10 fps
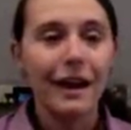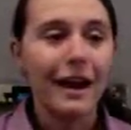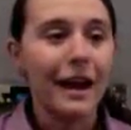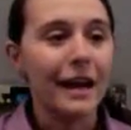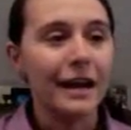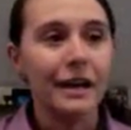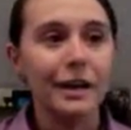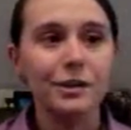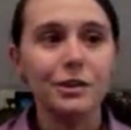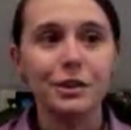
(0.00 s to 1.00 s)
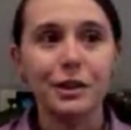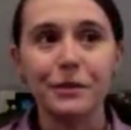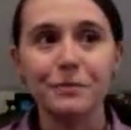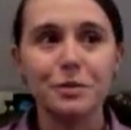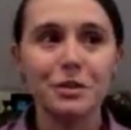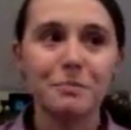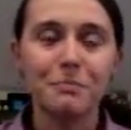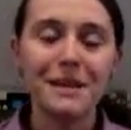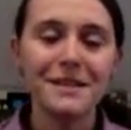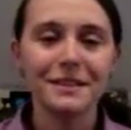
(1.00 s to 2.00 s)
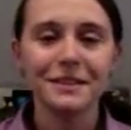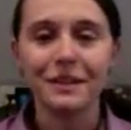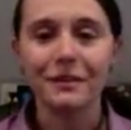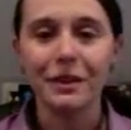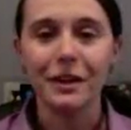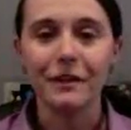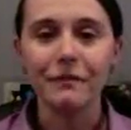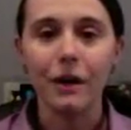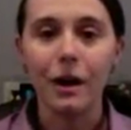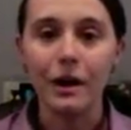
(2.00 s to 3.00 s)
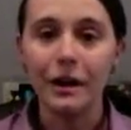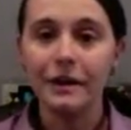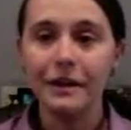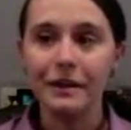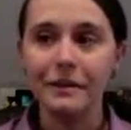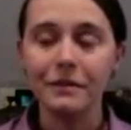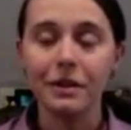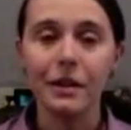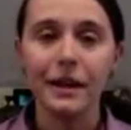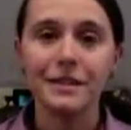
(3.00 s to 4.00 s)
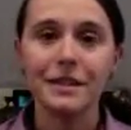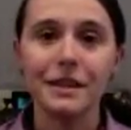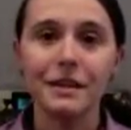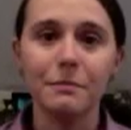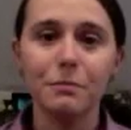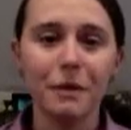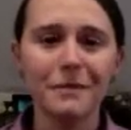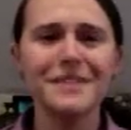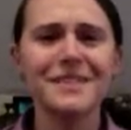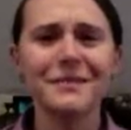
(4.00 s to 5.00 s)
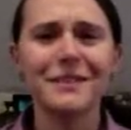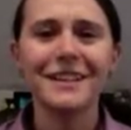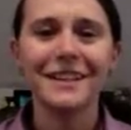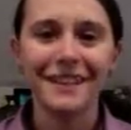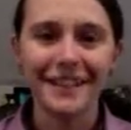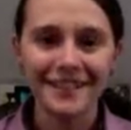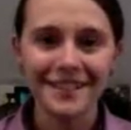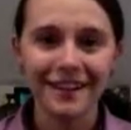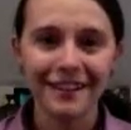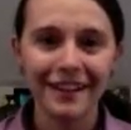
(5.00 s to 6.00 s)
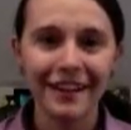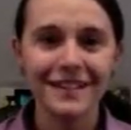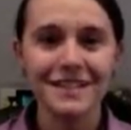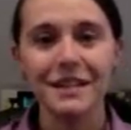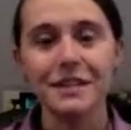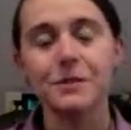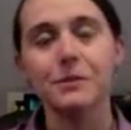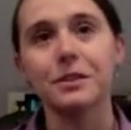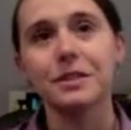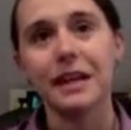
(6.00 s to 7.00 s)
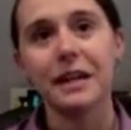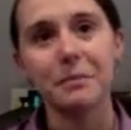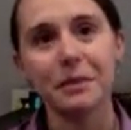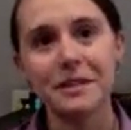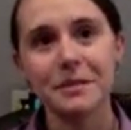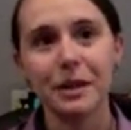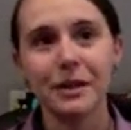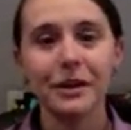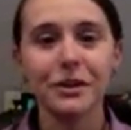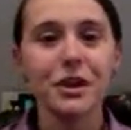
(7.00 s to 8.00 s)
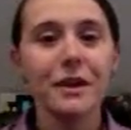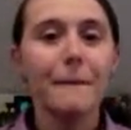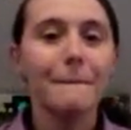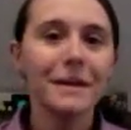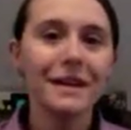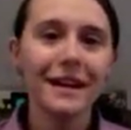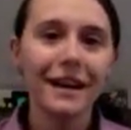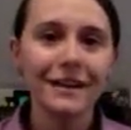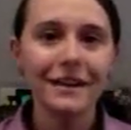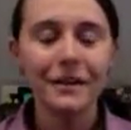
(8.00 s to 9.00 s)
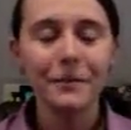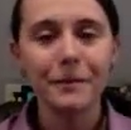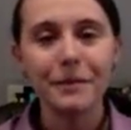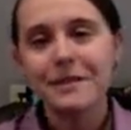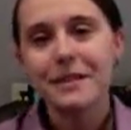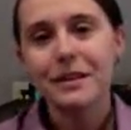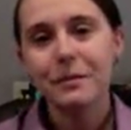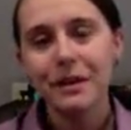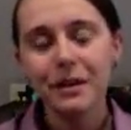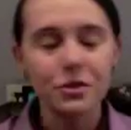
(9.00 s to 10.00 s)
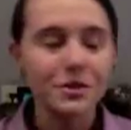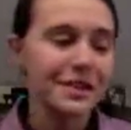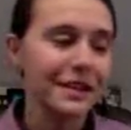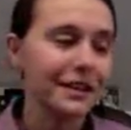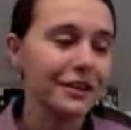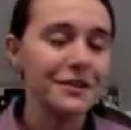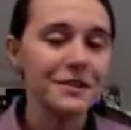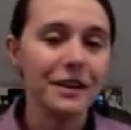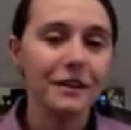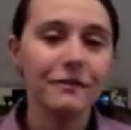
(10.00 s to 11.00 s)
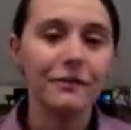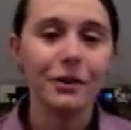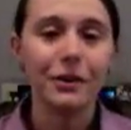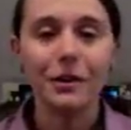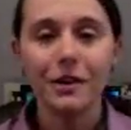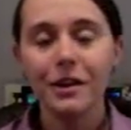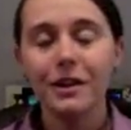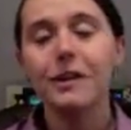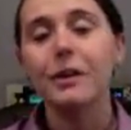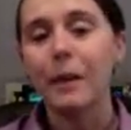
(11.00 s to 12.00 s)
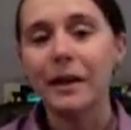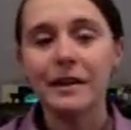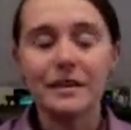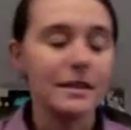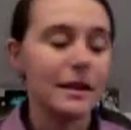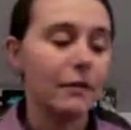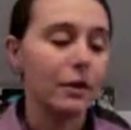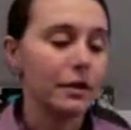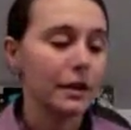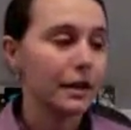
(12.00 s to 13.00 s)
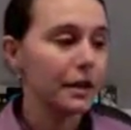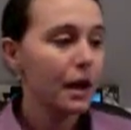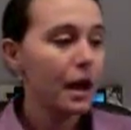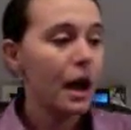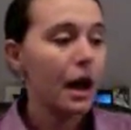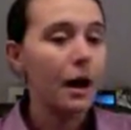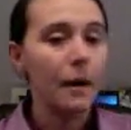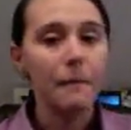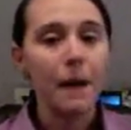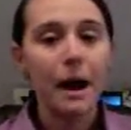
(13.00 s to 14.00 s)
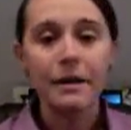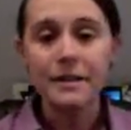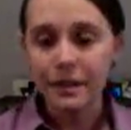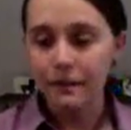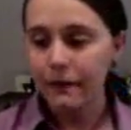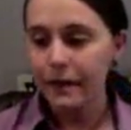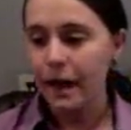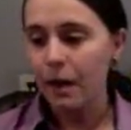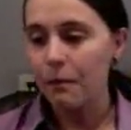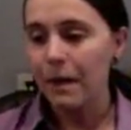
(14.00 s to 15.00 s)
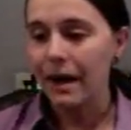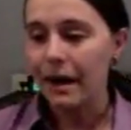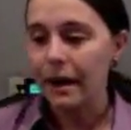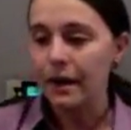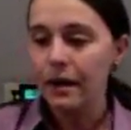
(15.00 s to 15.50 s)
And, just basic stuff that I've gotten and collected, and probably stuff I didn't need to collect and that's going to take up place in my luggage, but I got it anyway because it'll be interesting and good stuff for, my kids and everything. I did find out my